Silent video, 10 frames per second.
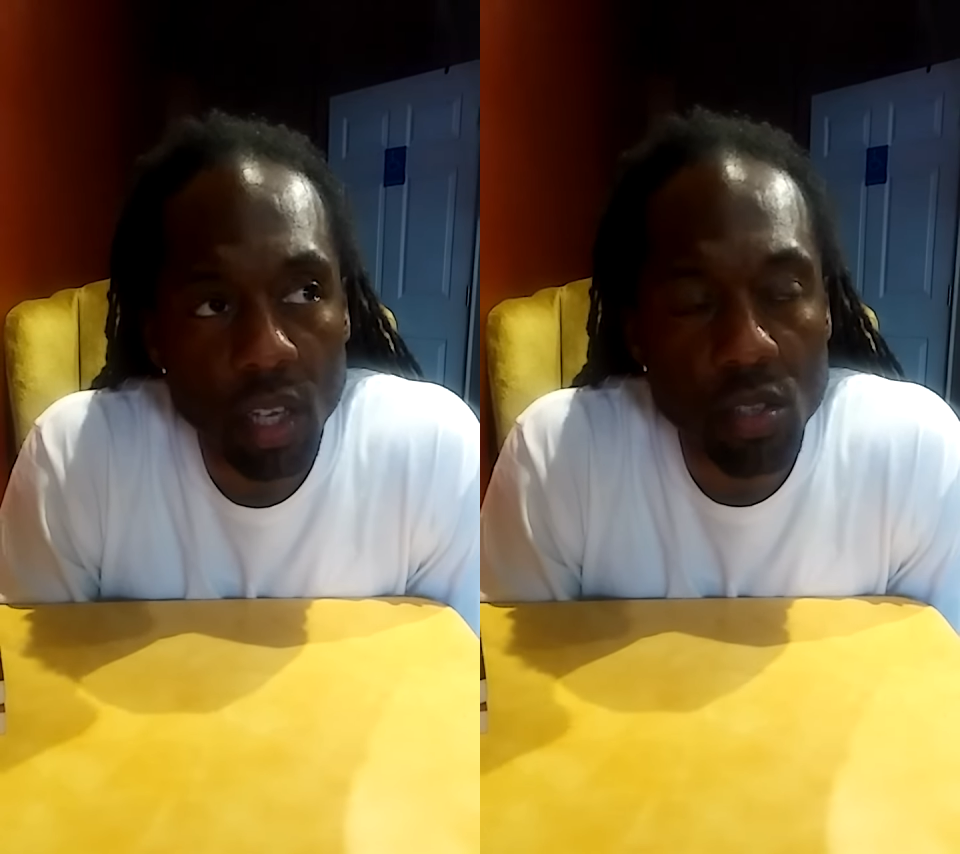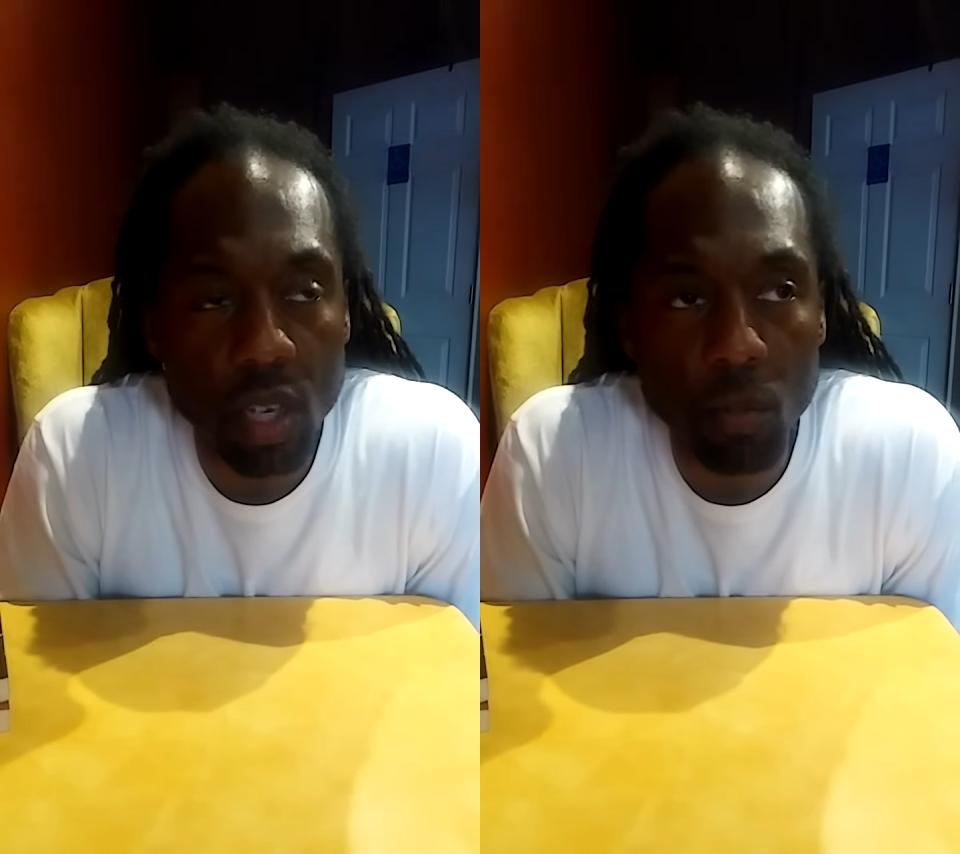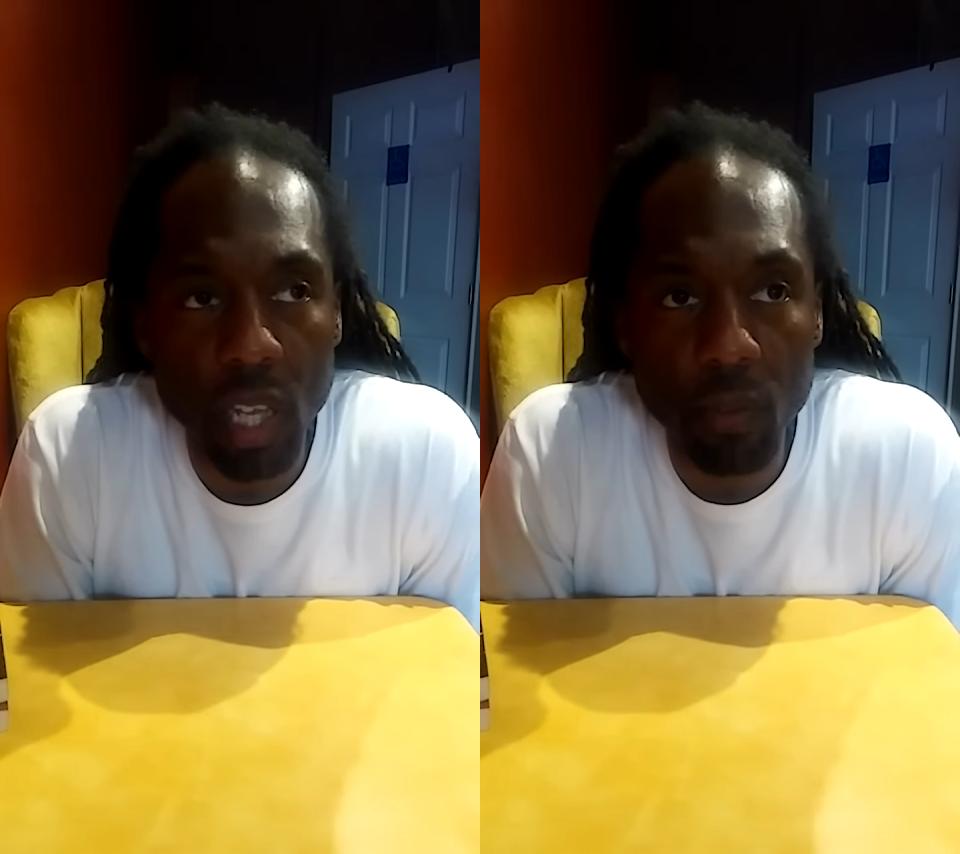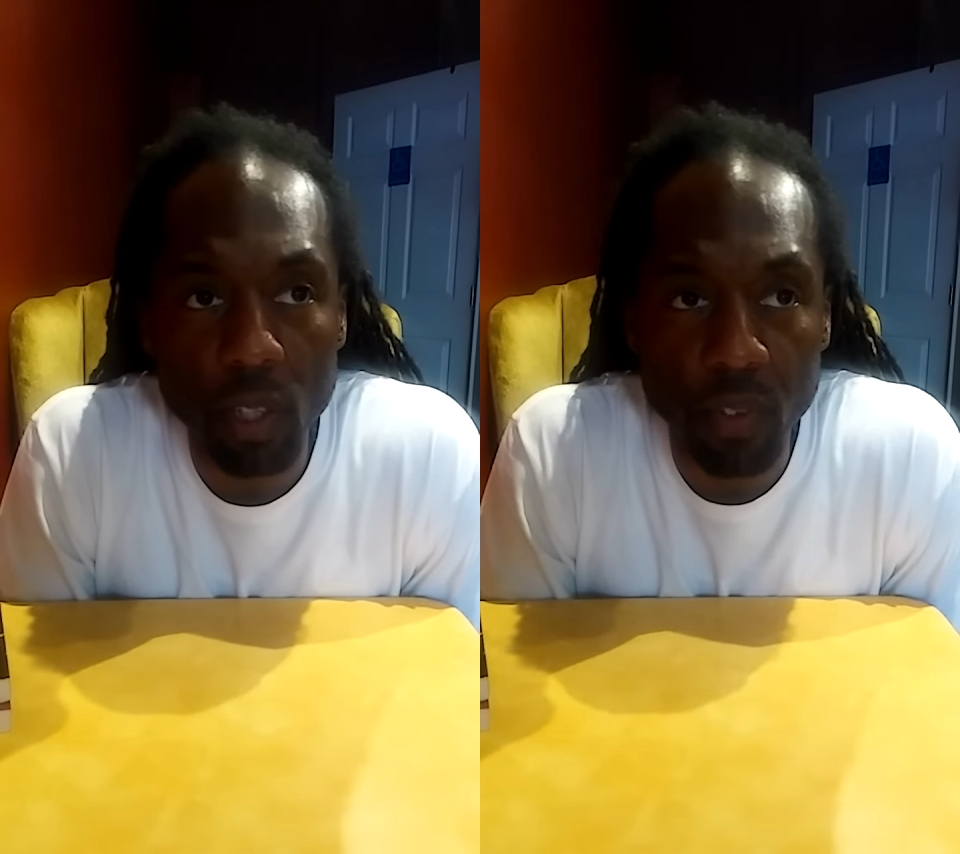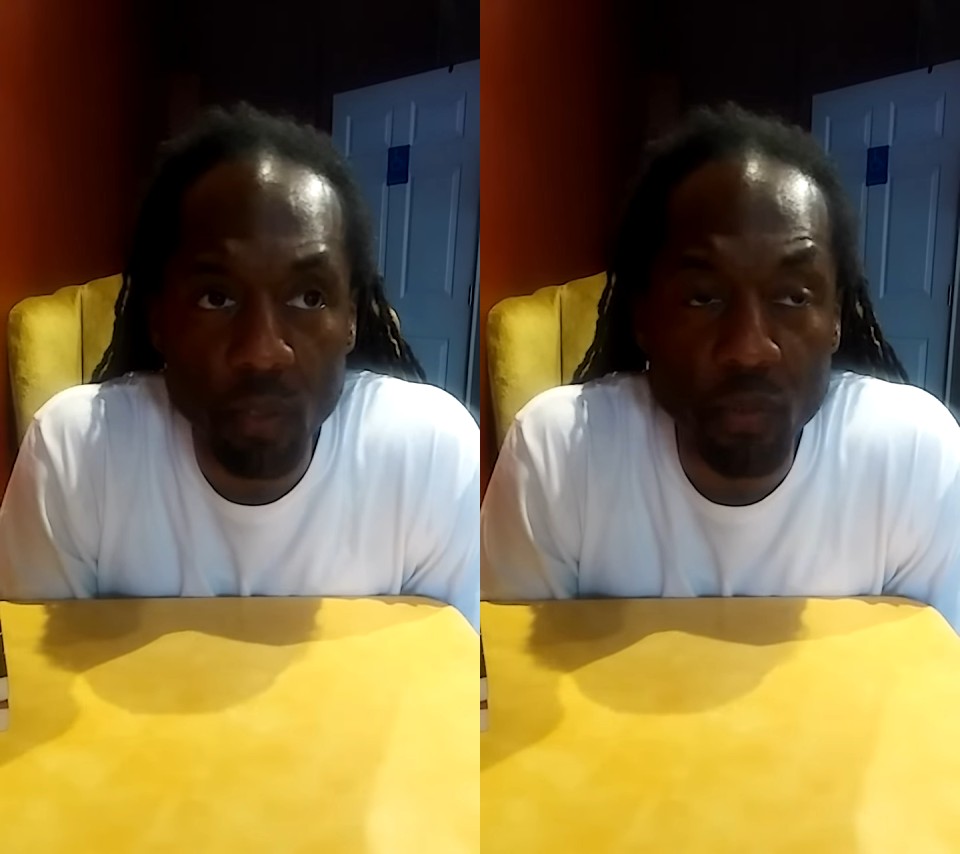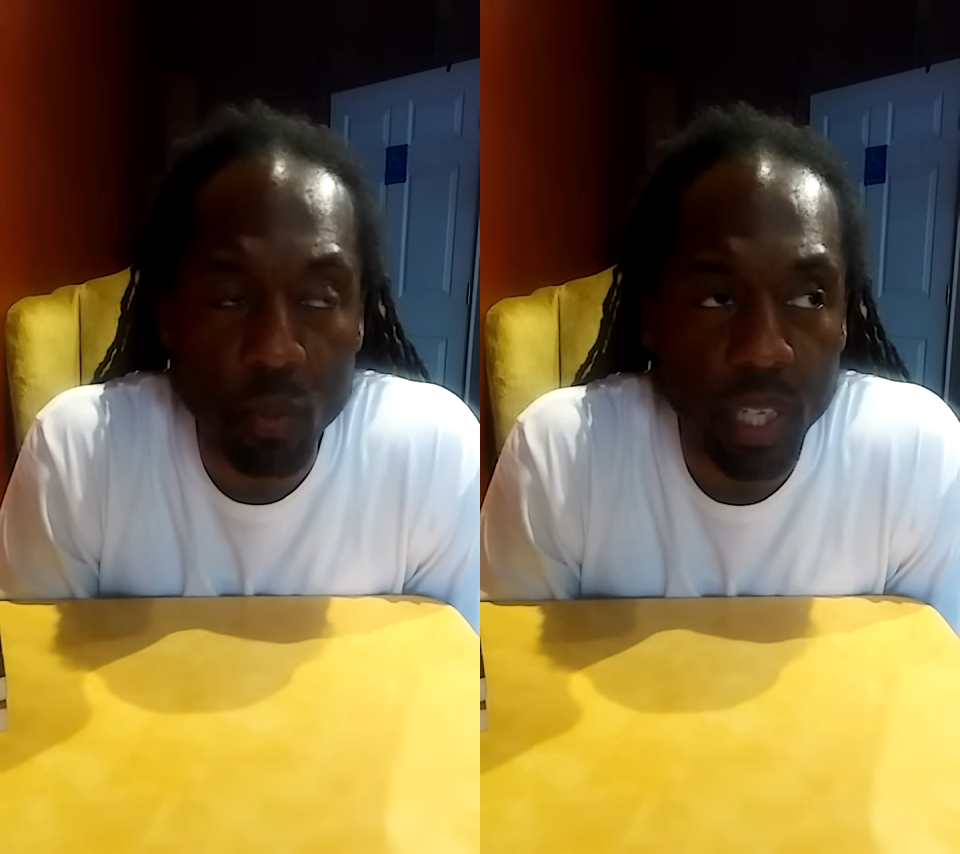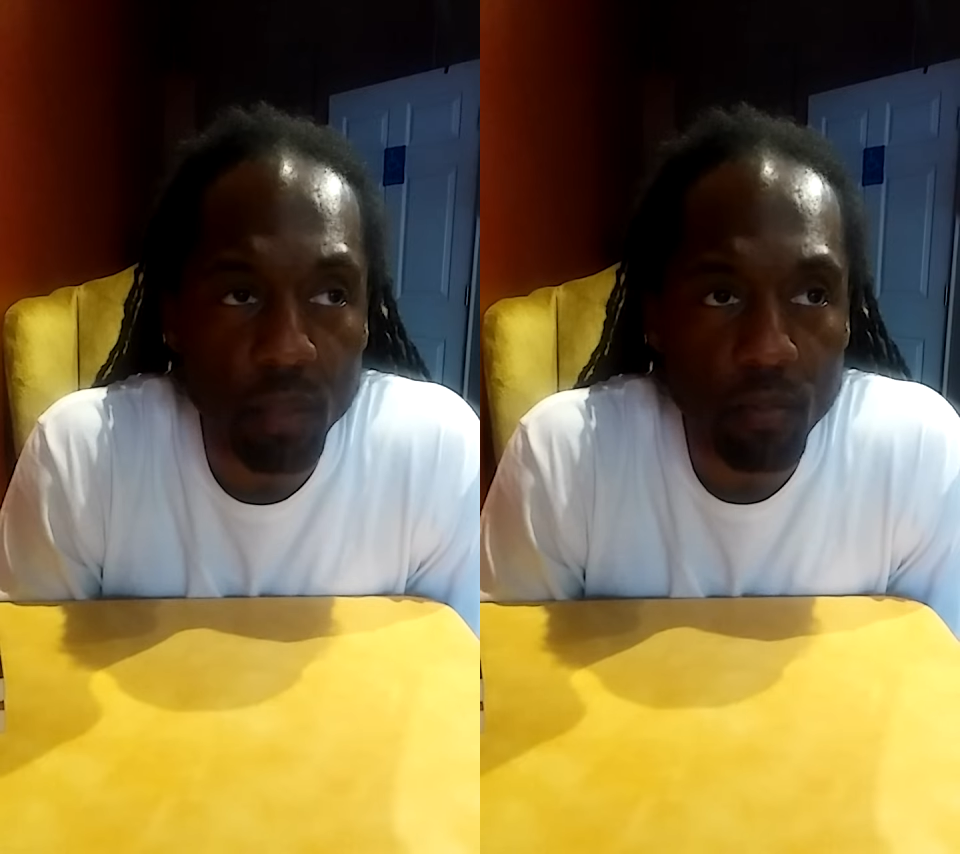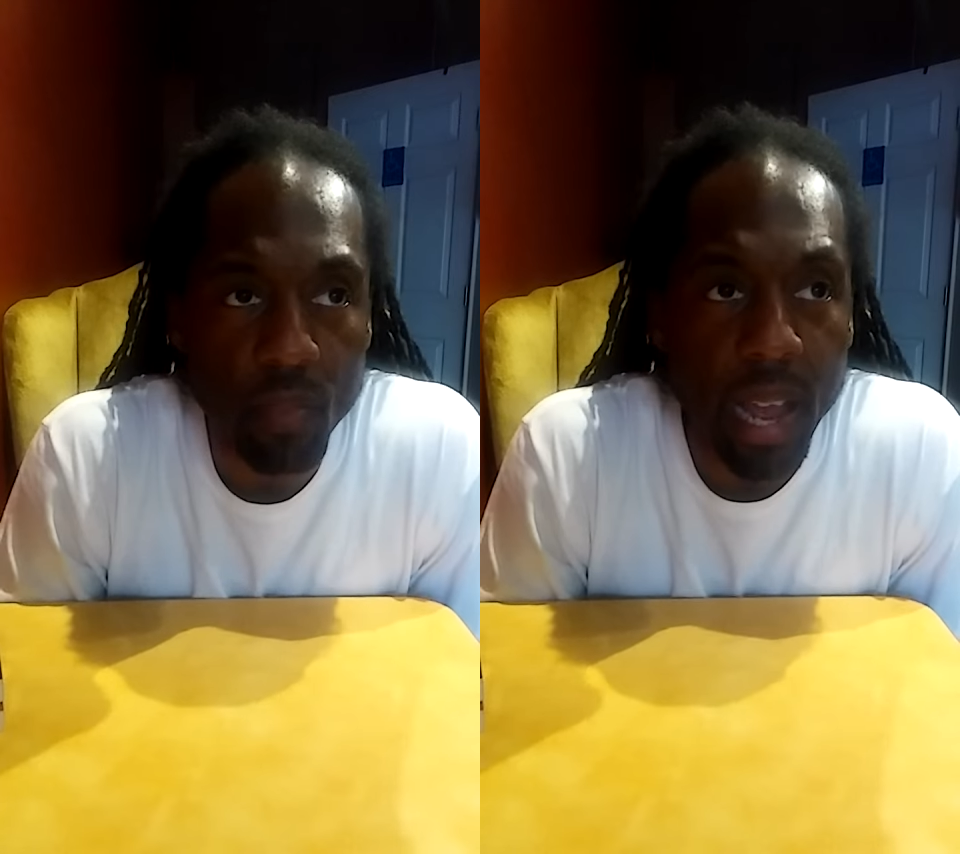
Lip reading: some level of infamy